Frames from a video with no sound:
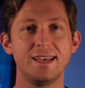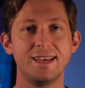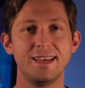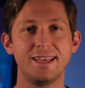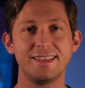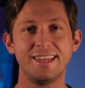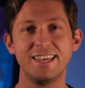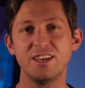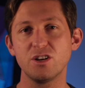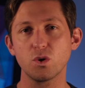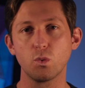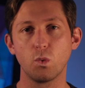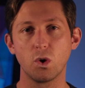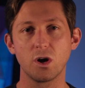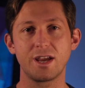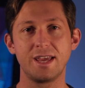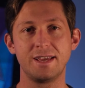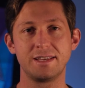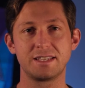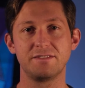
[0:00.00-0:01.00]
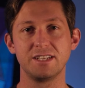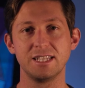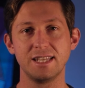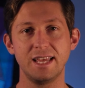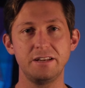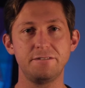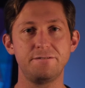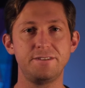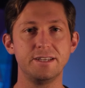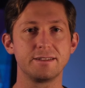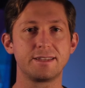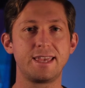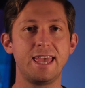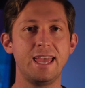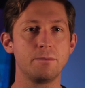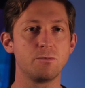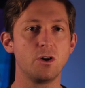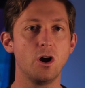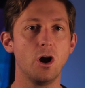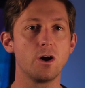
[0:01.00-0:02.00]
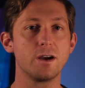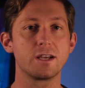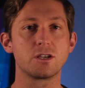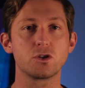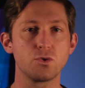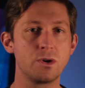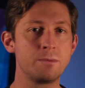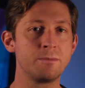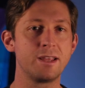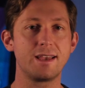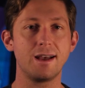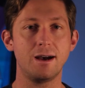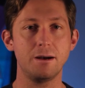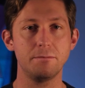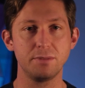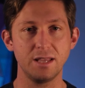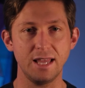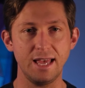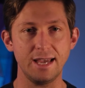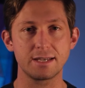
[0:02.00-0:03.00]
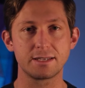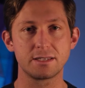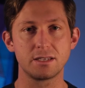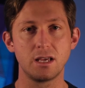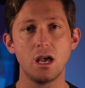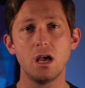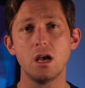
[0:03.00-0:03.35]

The inner workings of a light field camera are extremely complex,